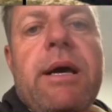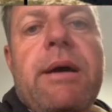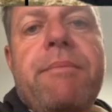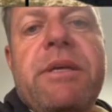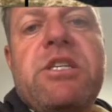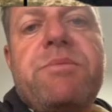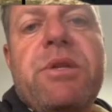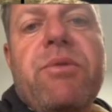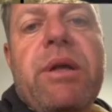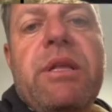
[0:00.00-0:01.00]
message me
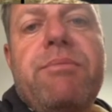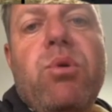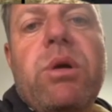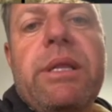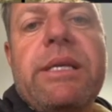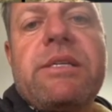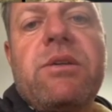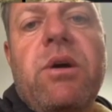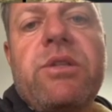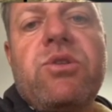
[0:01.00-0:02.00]
directly, book a
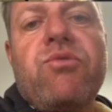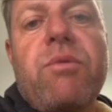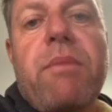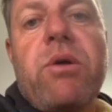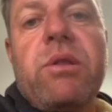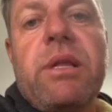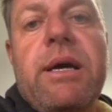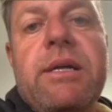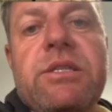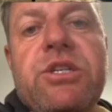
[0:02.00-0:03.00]
lesson. I do remote
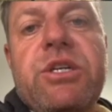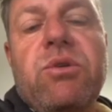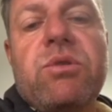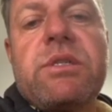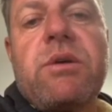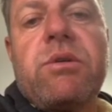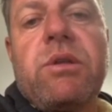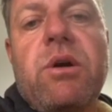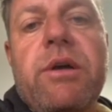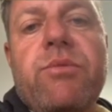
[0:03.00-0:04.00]
teaching also online